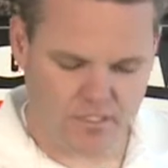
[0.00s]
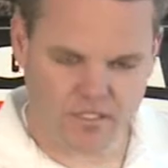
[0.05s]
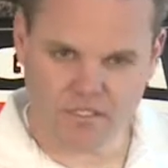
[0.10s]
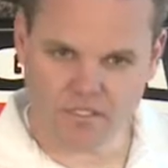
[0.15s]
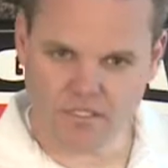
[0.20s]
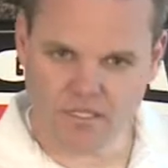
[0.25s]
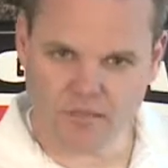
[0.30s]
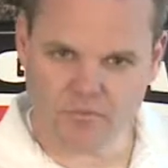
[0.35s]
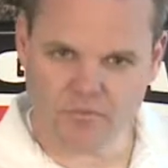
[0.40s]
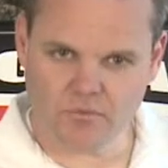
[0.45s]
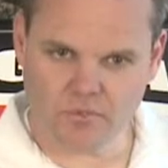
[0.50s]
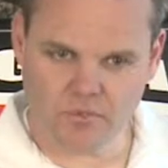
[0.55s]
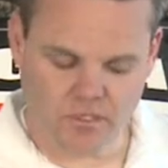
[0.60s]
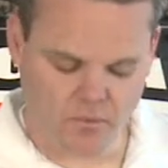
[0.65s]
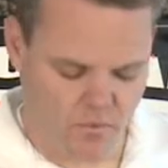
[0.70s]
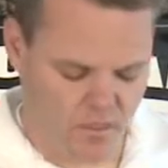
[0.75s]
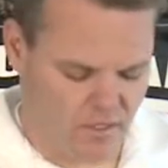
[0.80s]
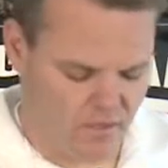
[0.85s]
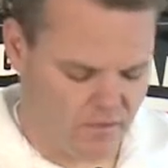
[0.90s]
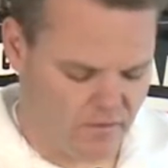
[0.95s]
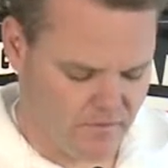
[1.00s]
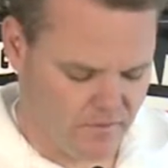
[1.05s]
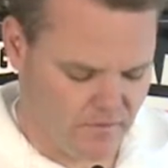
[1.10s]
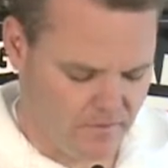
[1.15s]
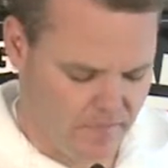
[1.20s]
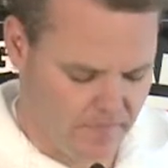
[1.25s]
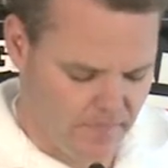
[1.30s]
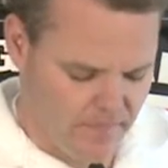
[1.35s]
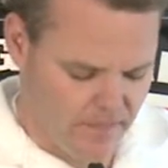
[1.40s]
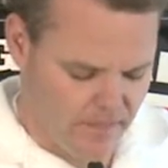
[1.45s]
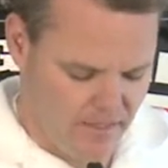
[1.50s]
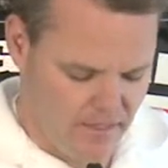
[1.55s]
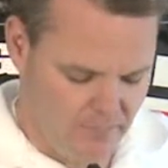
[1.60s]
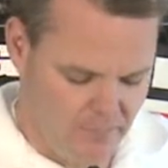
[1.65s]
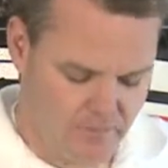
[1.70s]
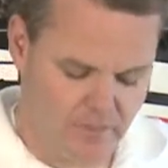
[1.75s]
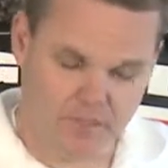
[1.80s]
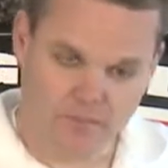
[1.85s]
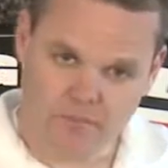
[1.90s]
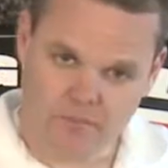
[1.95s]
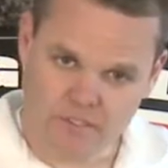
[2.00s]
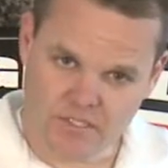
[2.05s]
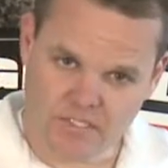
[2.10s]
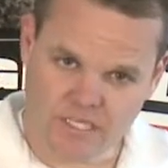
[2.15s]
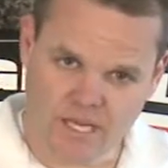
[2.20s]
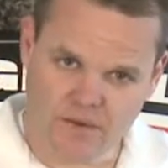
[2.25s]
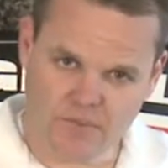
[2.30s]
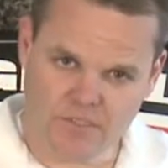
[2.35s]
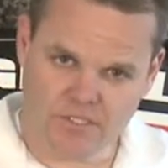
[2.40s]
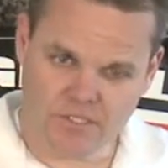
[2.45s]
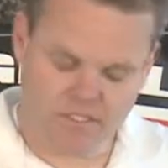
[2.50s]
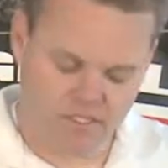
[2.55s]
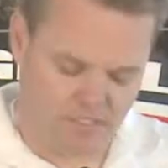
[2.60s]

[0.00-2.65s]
this up really well and sandwich it